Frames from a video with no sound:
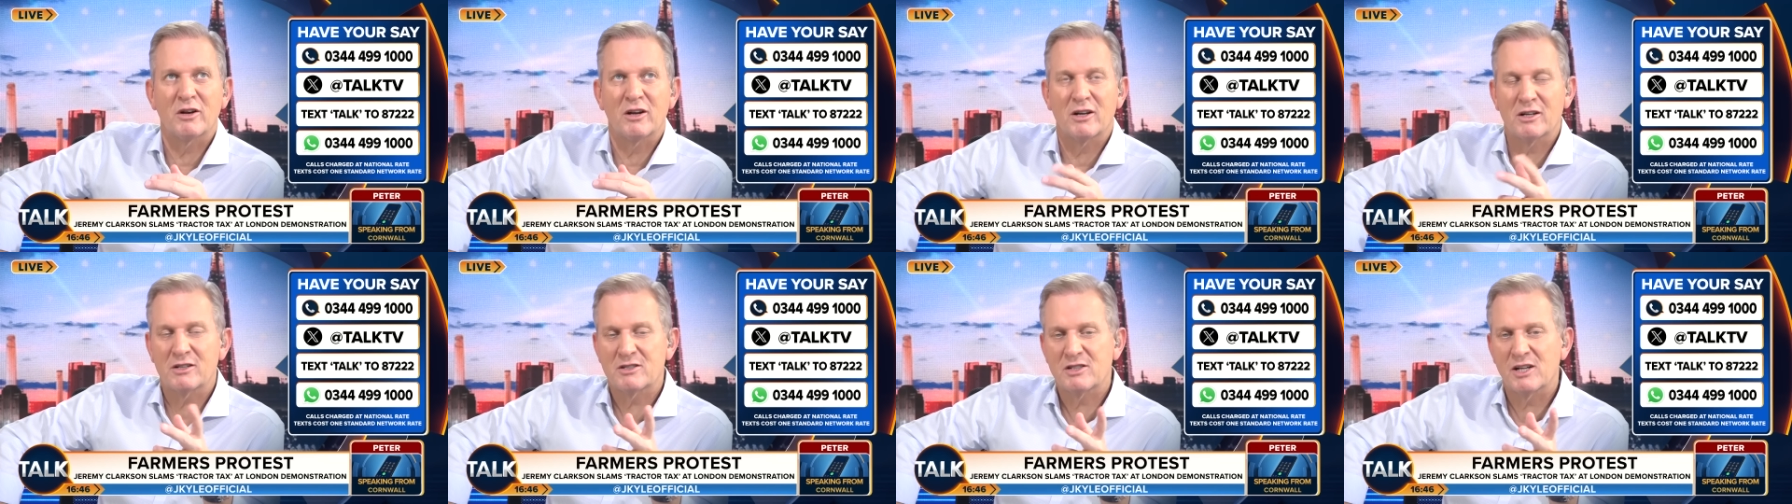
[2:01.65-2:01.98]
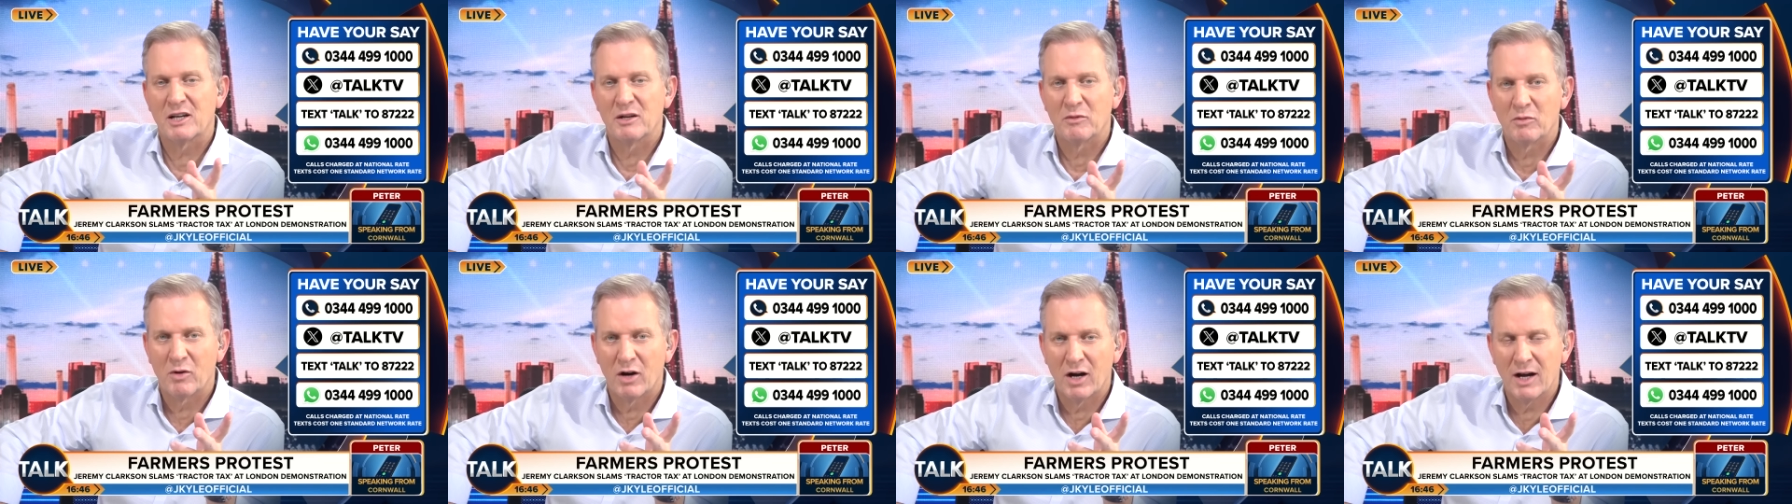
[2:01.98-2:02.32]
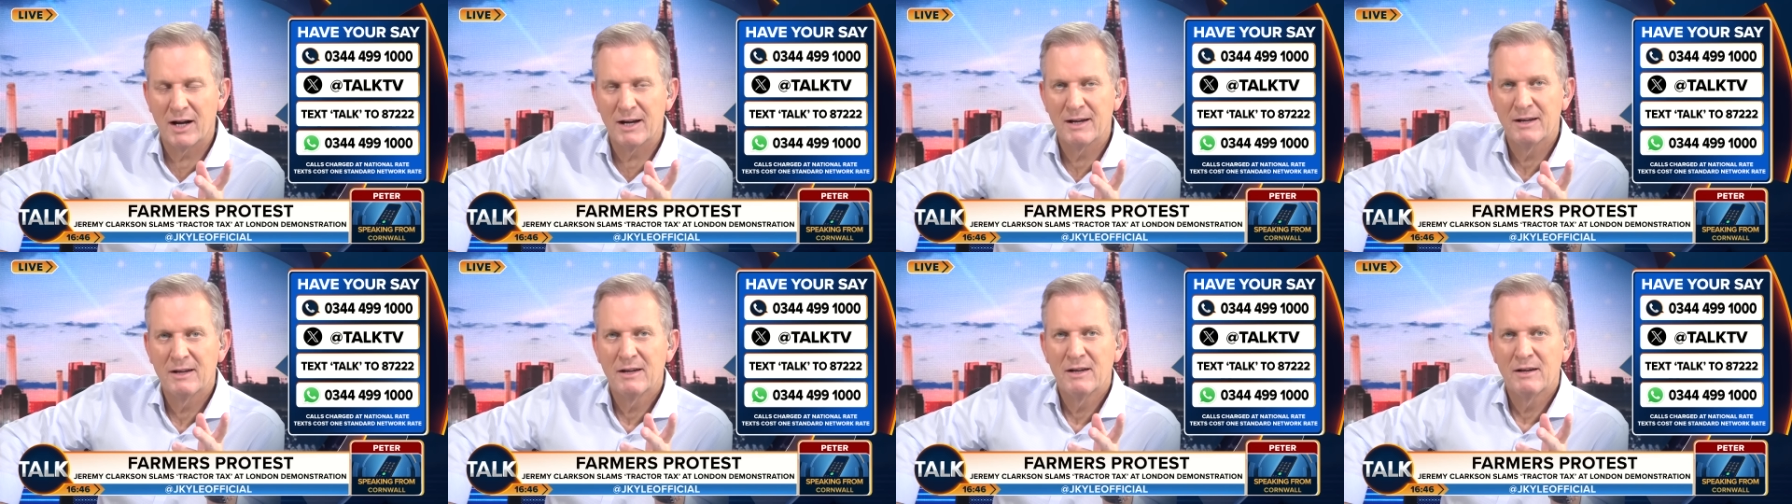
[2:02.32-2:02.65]
and I'll tell you
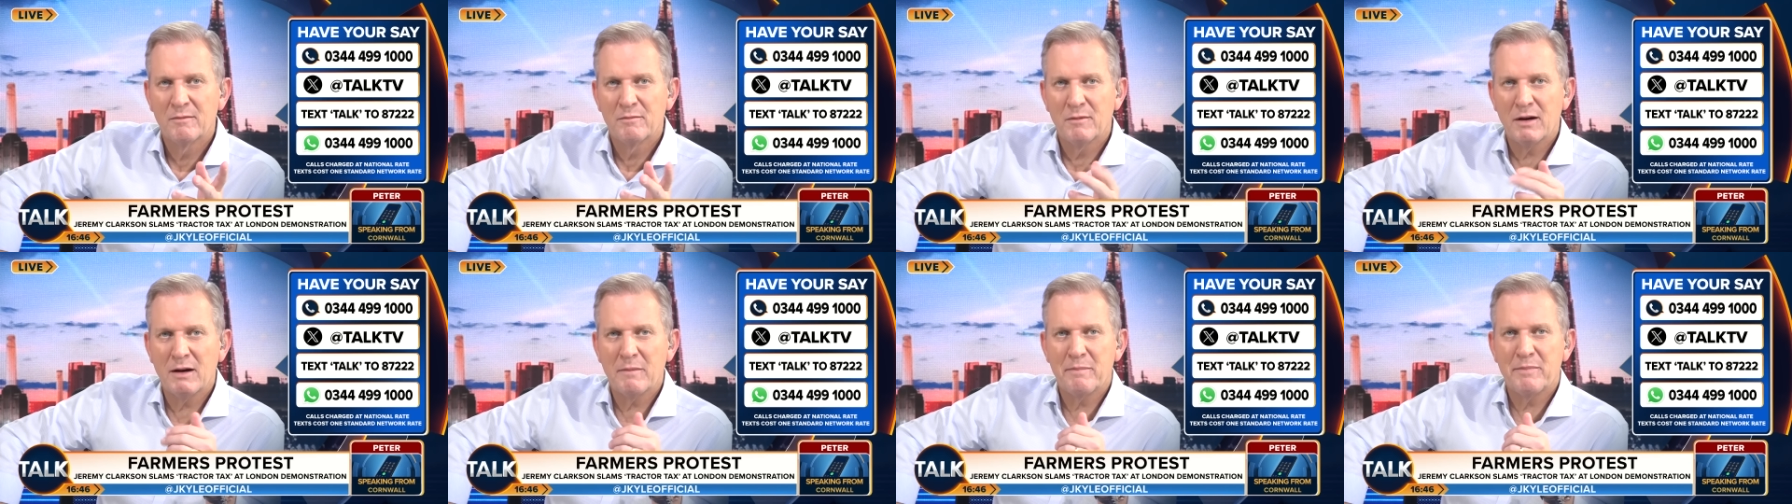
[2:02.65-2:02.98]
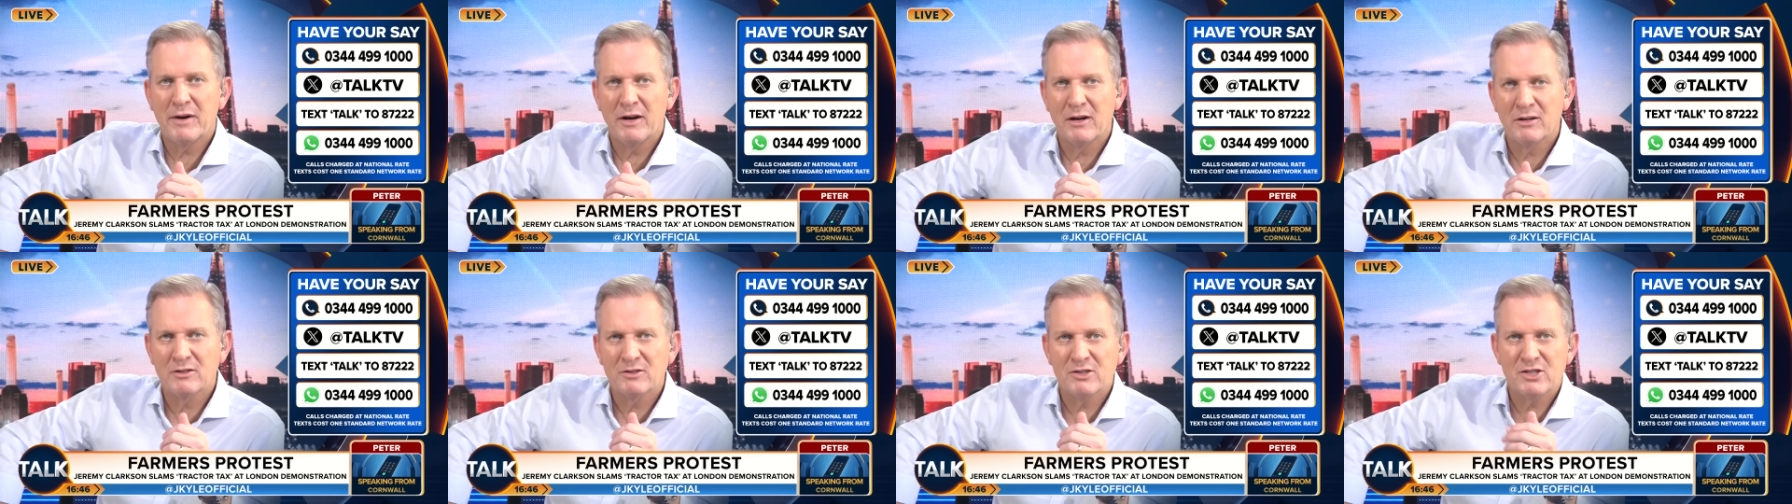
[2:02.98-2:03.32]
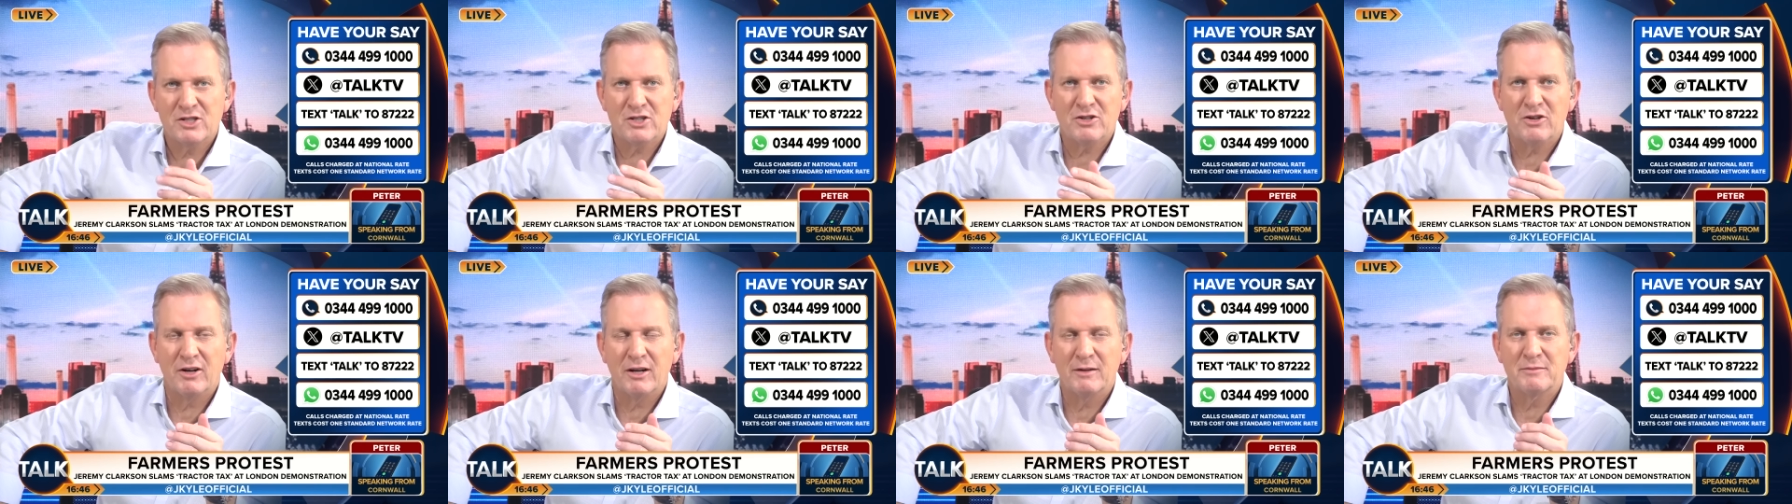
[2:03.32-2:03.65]
why. My parents
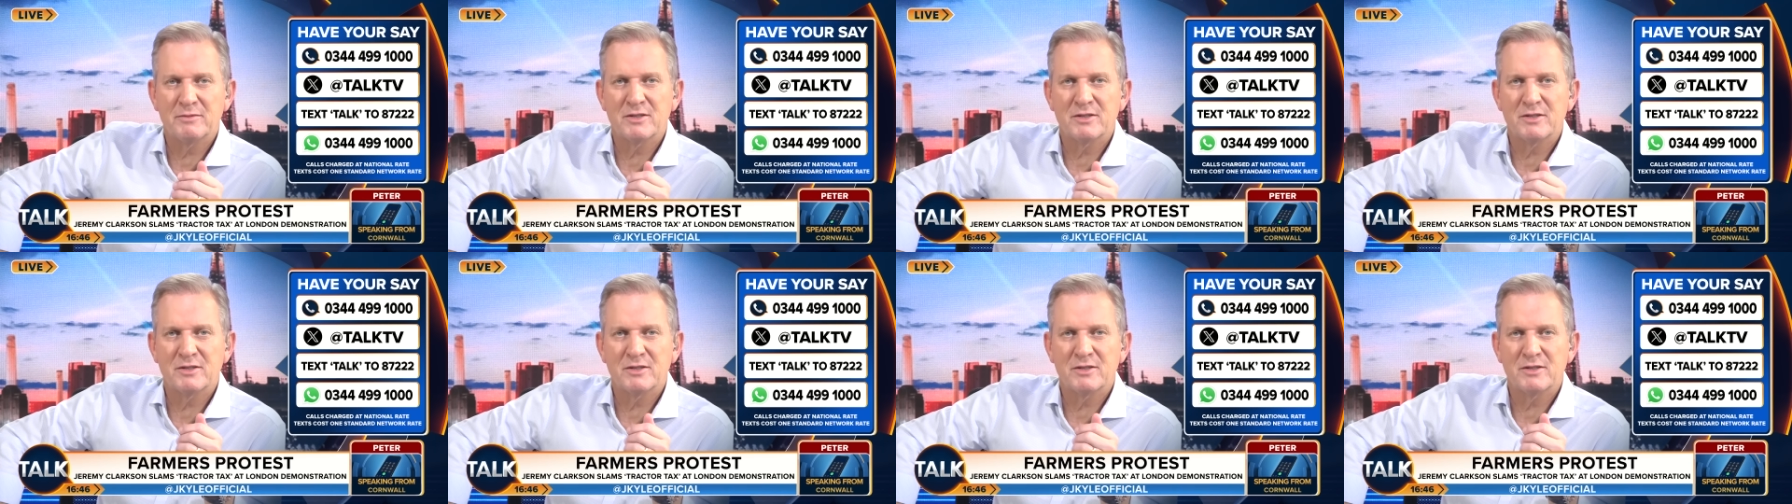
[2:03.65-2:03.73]
scraped